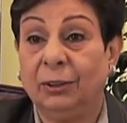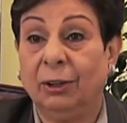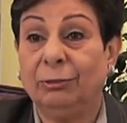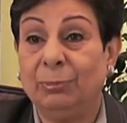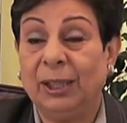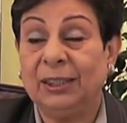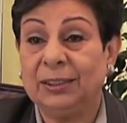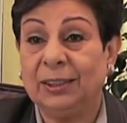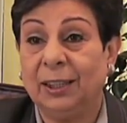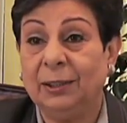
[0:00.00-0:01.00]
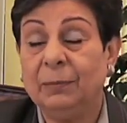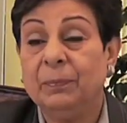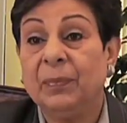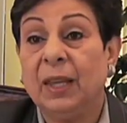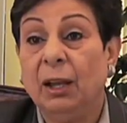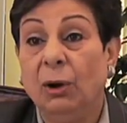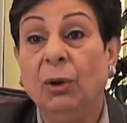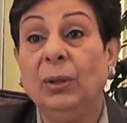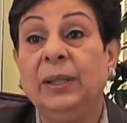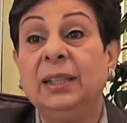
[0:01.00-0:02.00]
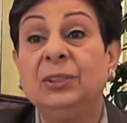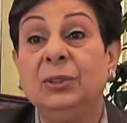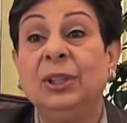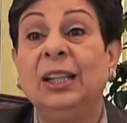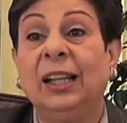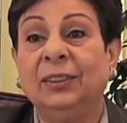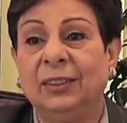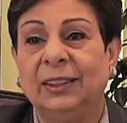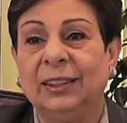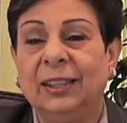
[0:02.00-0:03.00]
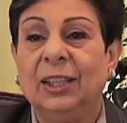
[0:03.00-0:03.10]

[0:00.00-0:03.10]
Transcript: of Palestine, all these unilaterally.